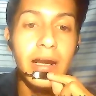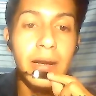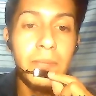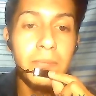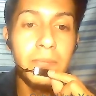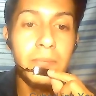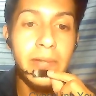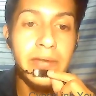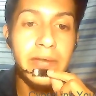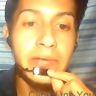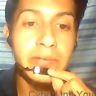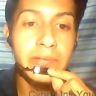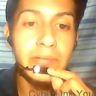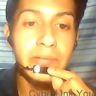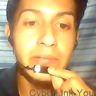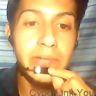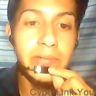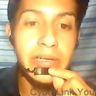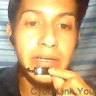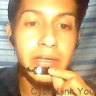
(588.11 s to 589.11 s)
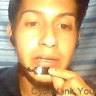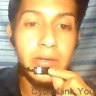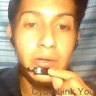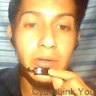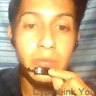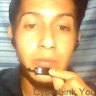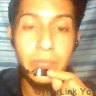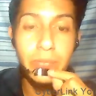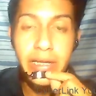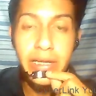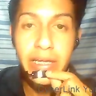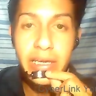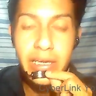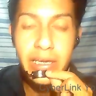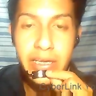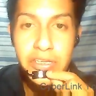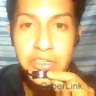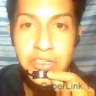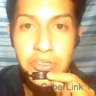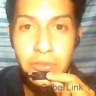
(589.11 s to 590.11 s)
better reading
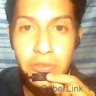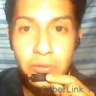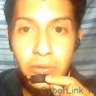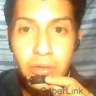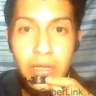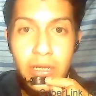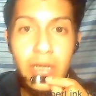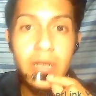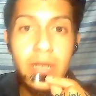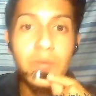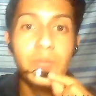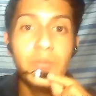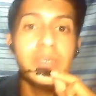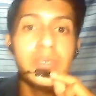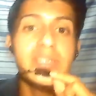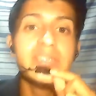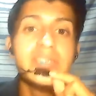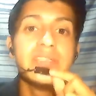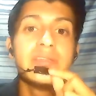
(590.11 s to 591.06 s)
comprehension with